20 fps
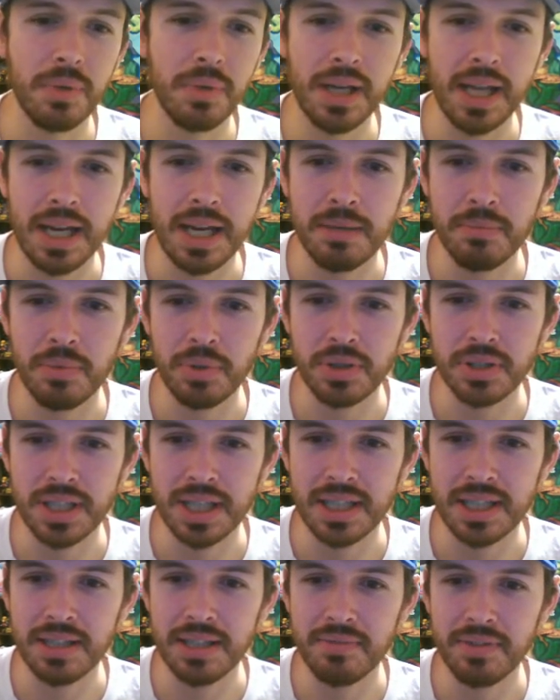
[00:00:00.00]
what animal is
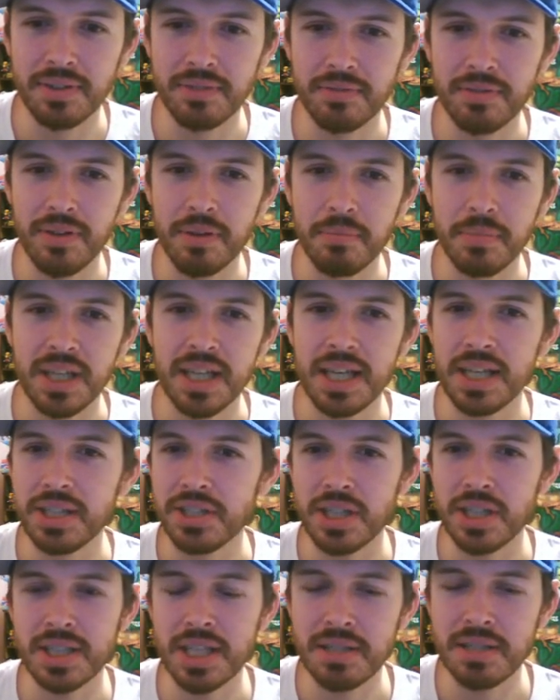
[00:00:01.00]
that even from? It
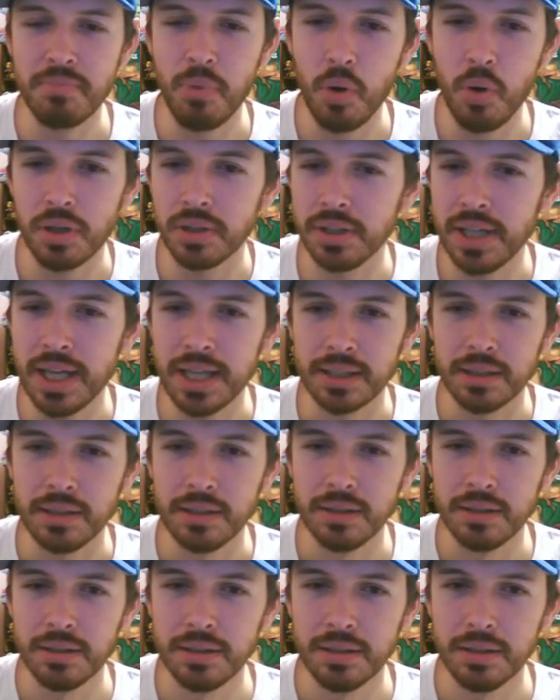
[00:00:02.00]
just says boiled egg.
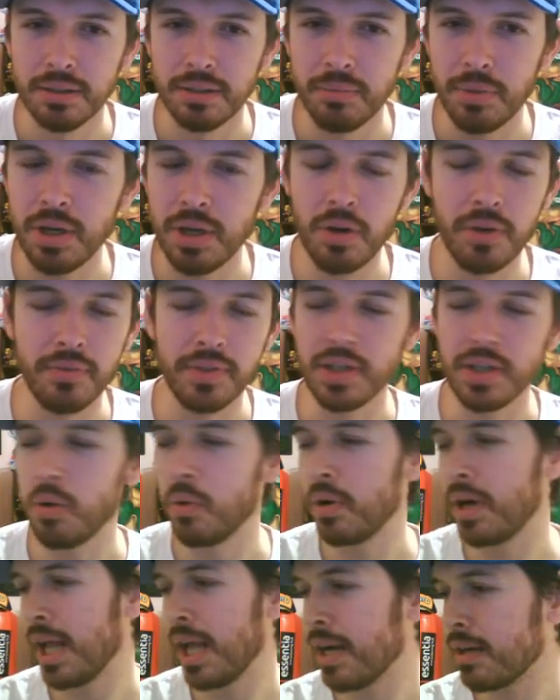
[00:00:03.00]
We don't even know
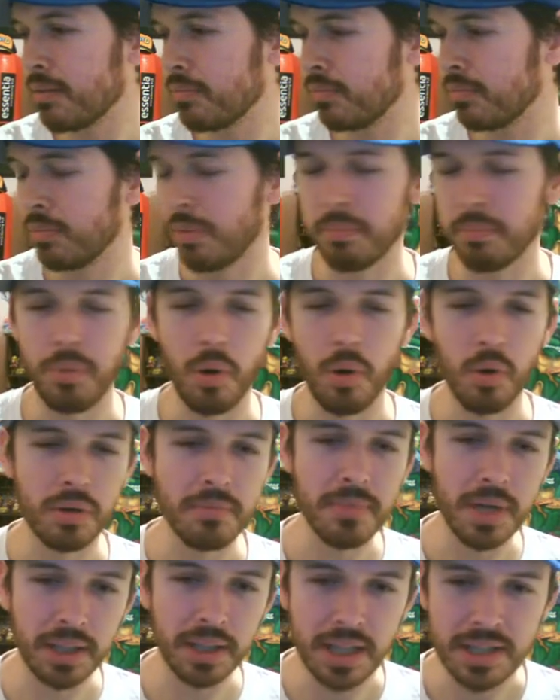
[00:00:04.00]
what animal, what
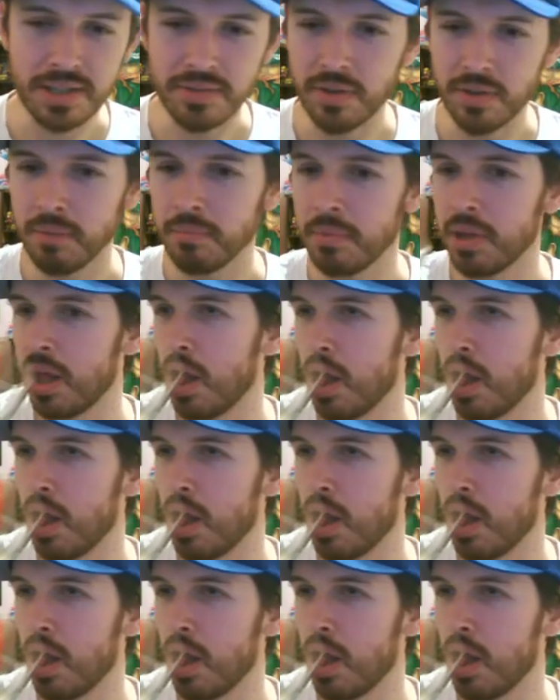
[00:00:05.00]
Pokemon that's from.